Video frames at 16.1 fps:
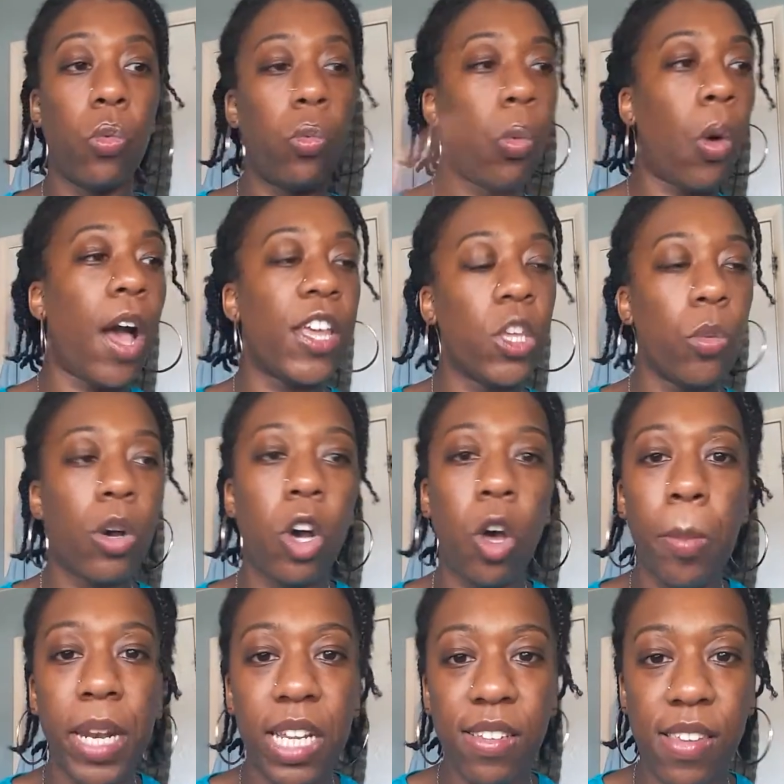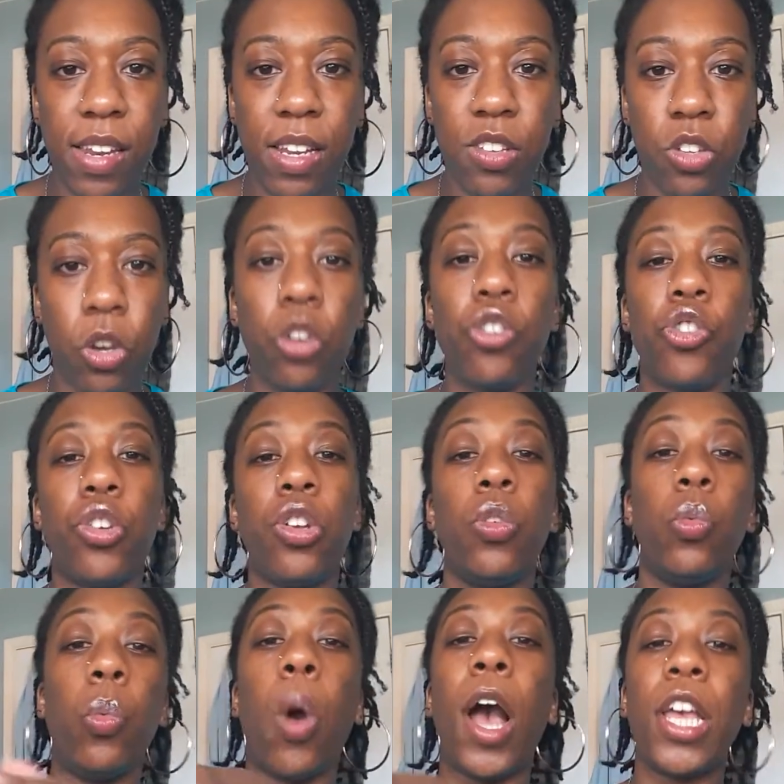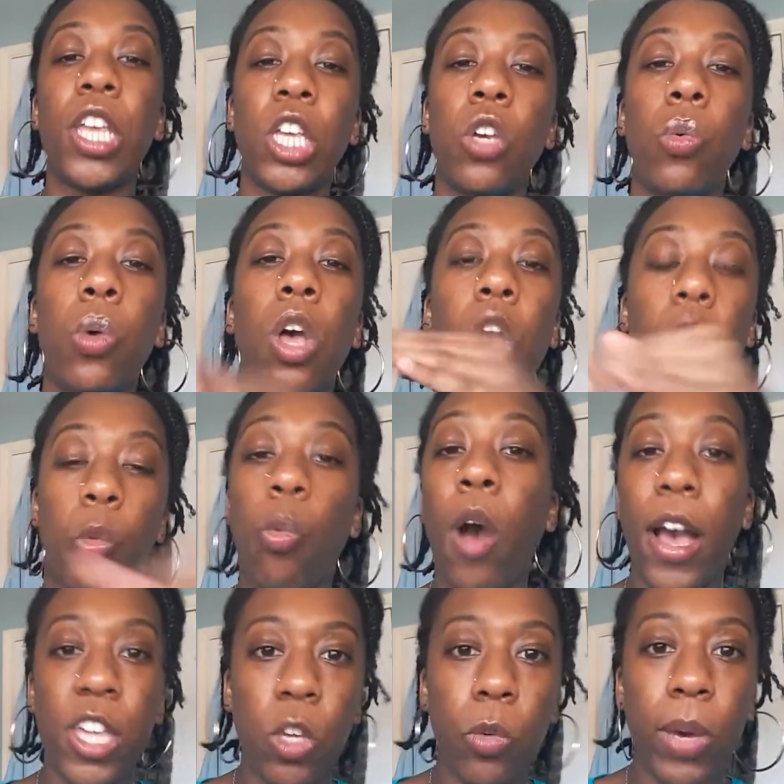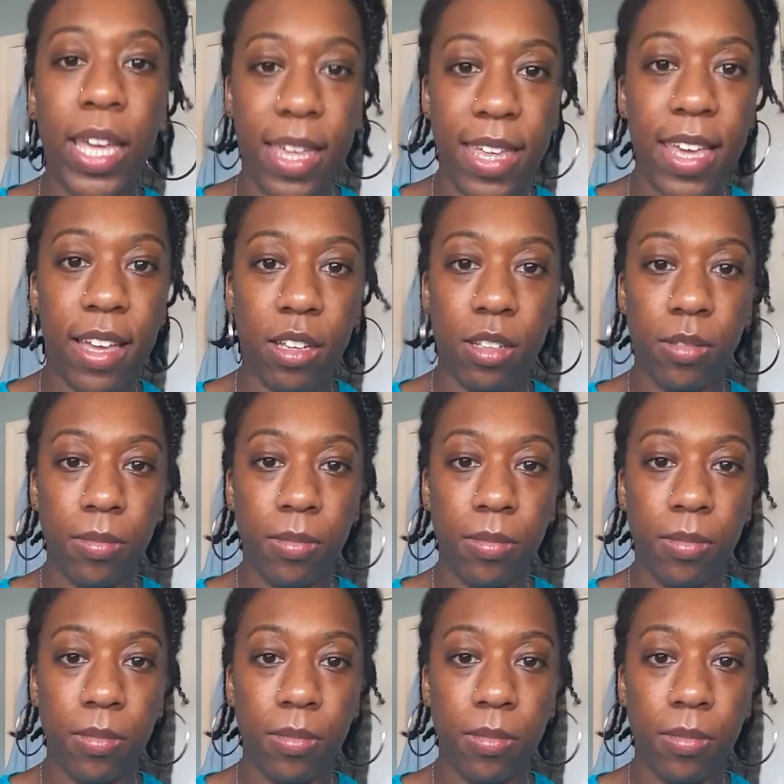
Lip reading: why you are coming into this country, why you are here.